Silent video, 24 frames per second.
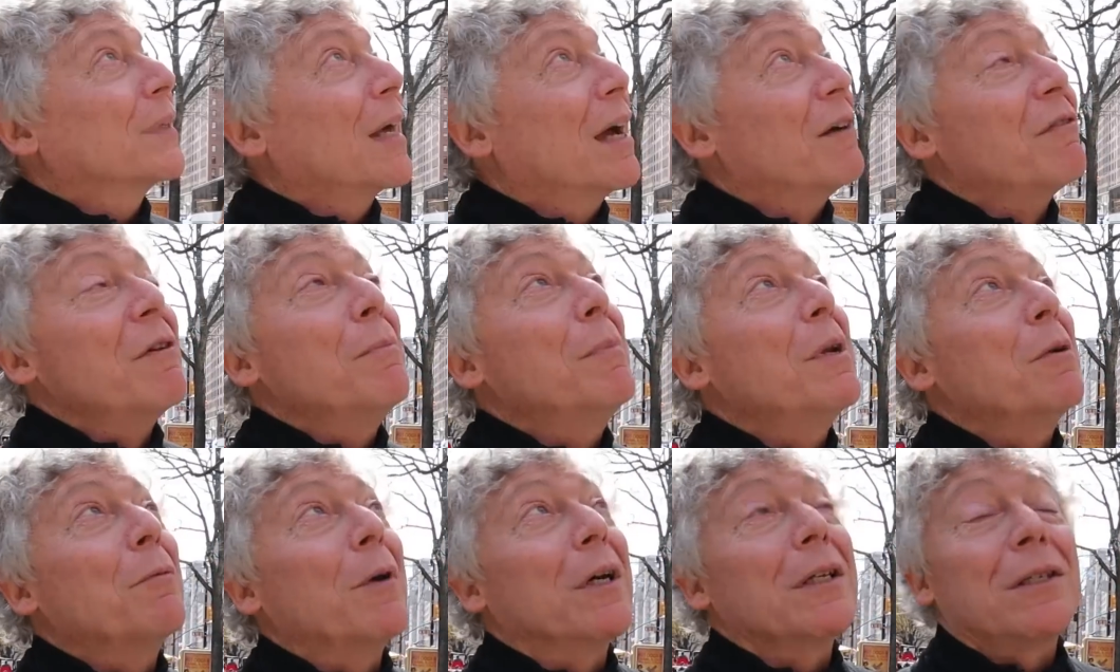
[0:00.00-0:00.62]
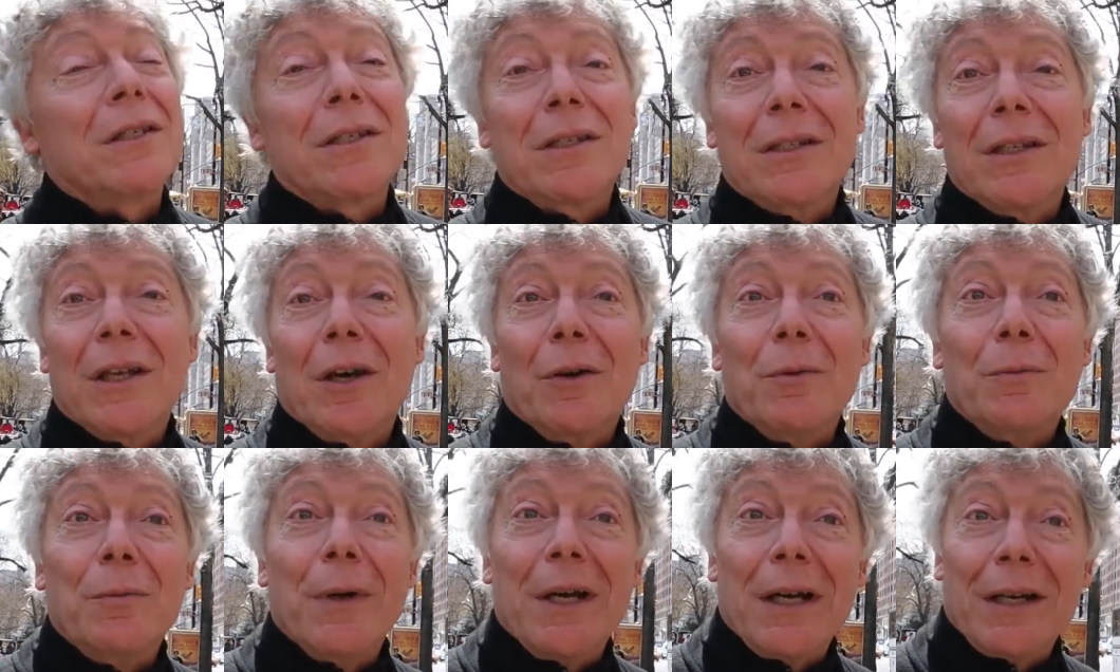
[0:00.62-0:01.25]
Everybody wants to
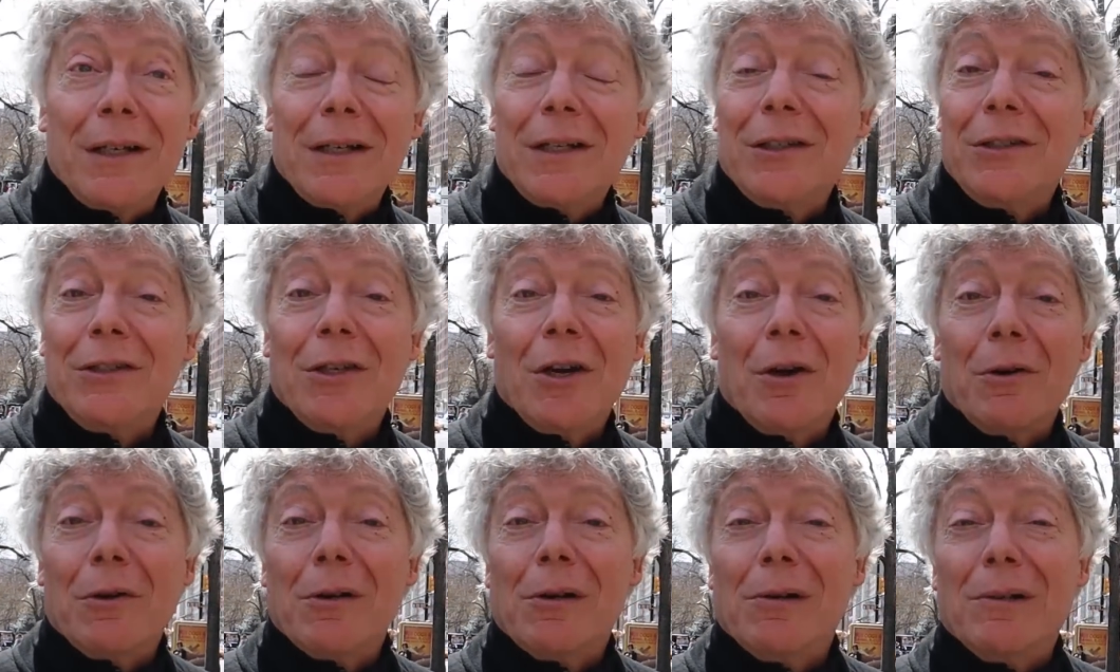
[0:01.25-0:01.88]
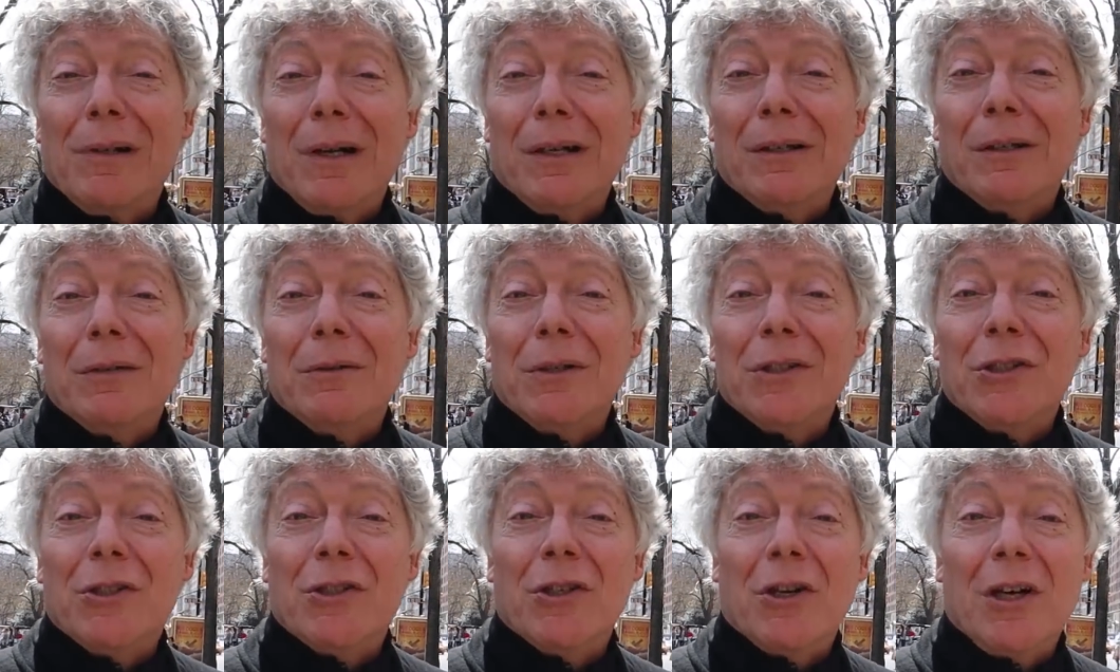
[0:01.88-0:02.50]
know where does Yoko
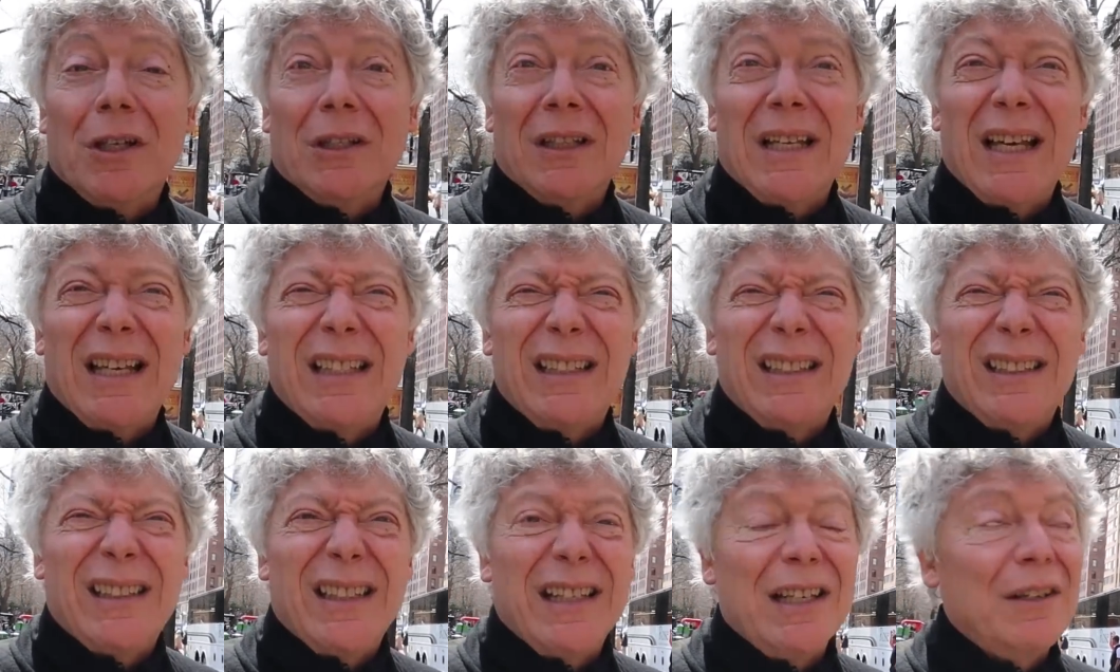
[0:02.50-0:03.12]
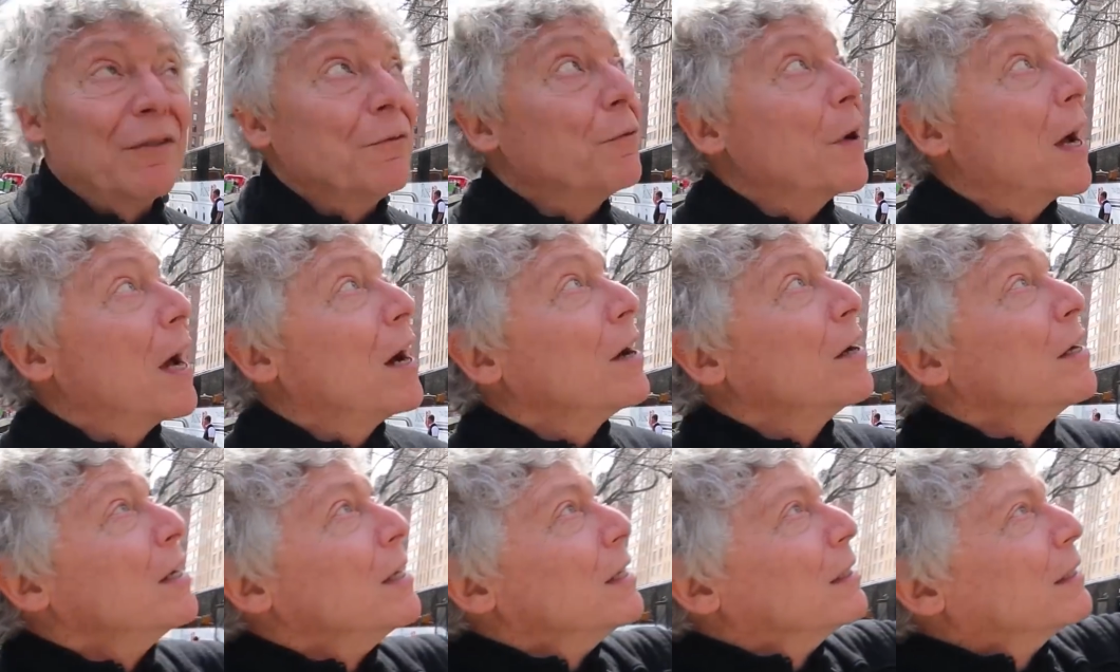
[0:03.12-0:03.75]
Ono and Sean Lennon live?
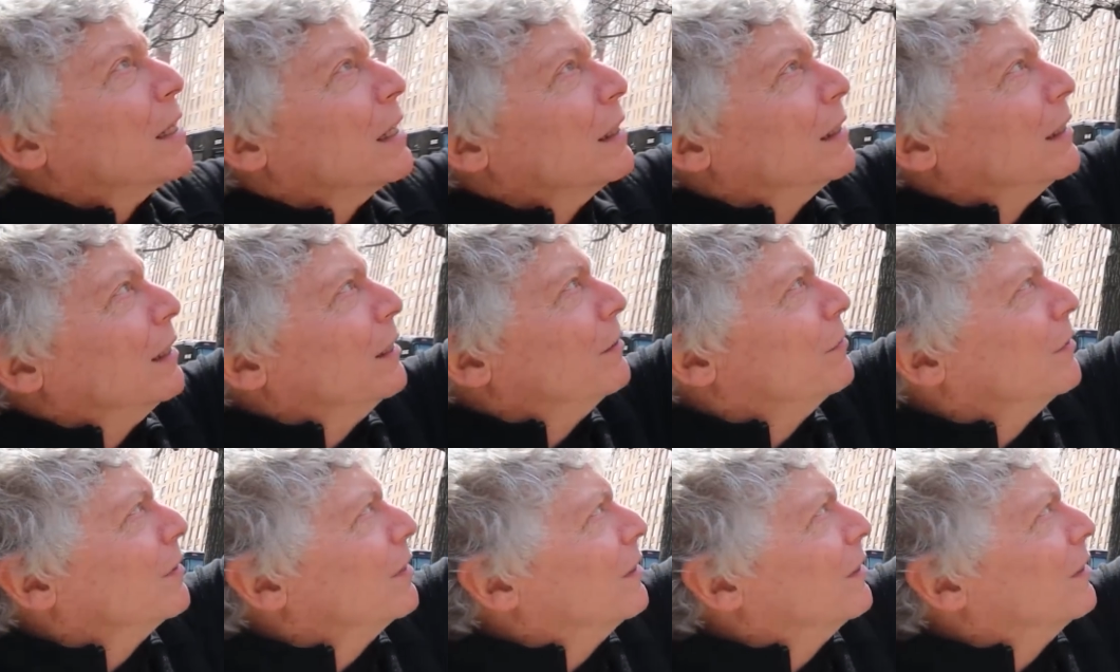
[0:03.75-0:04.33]
Well, they live